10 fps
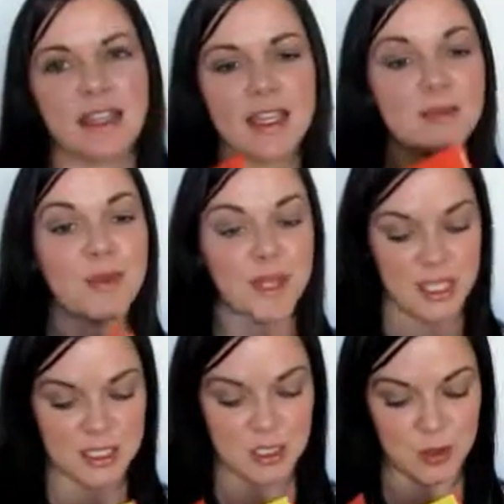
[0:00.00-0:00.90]
This book
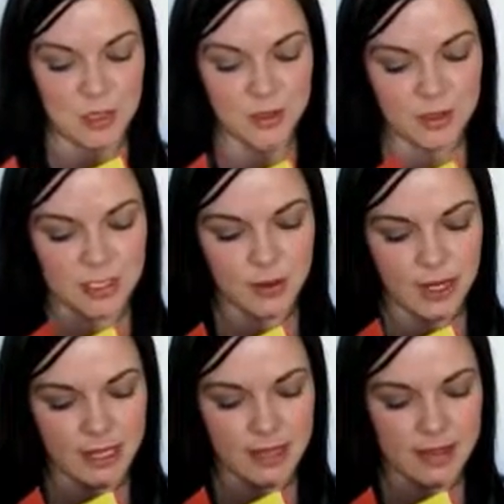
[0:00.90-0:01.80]
is adorable. So
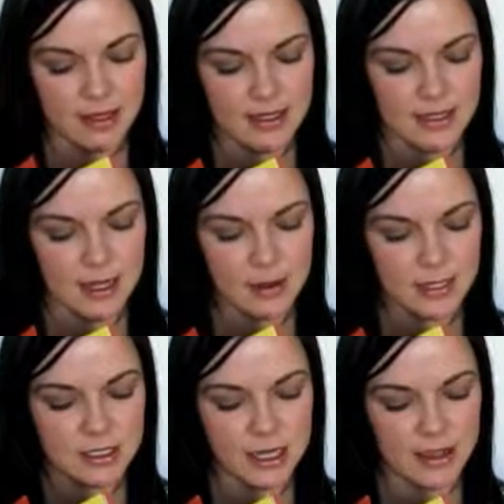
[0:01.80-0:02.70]
I got this. I
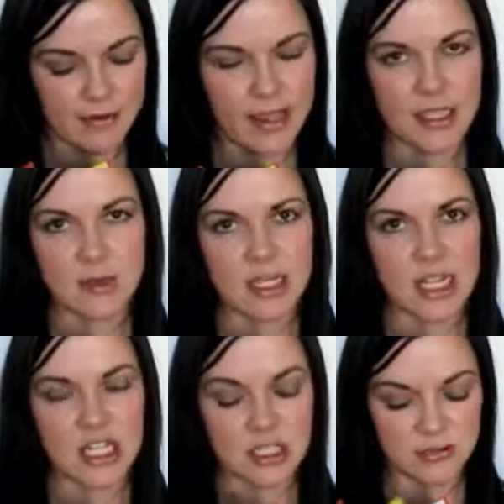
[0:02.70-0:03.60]
didn't have high
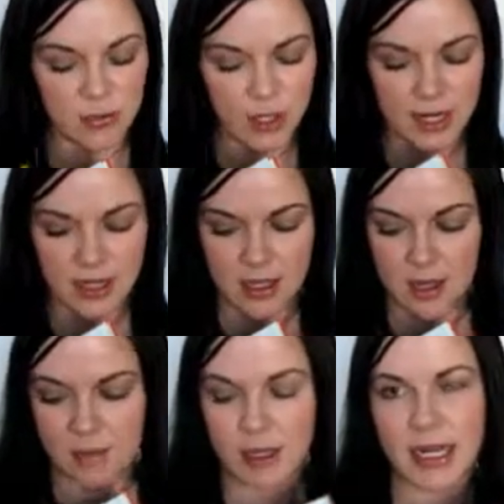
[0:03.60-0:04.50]
expectations for it,
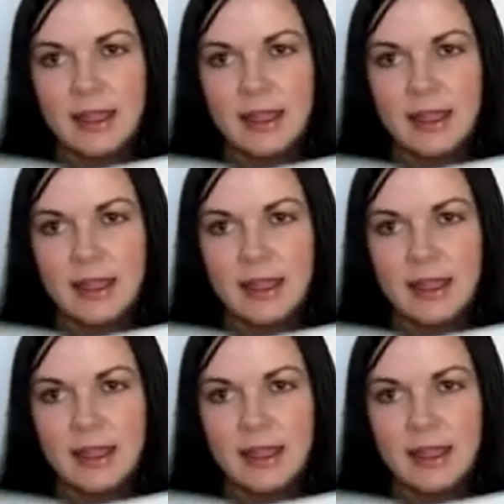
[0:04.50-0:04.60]
but I